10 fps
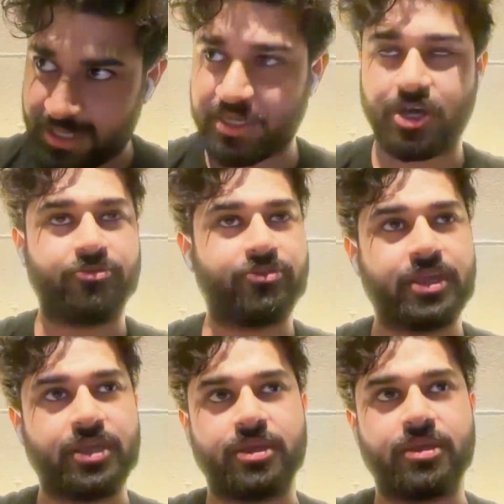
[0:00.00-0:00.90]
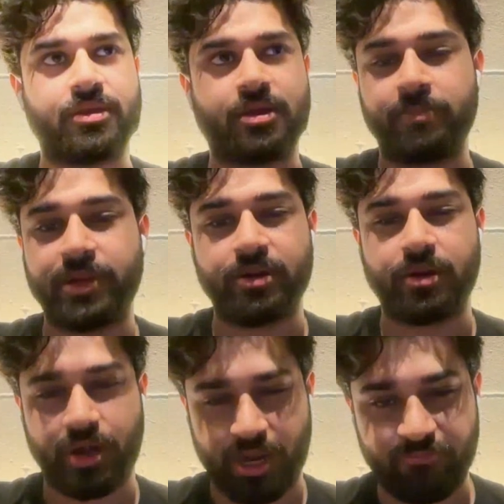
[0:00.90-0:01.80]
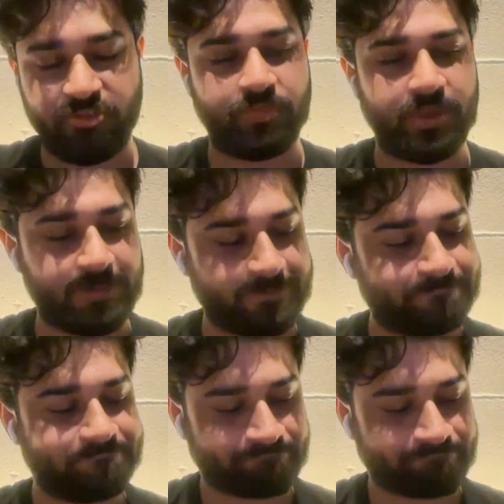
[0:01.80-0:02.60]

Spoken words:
that's how we completed our MVP.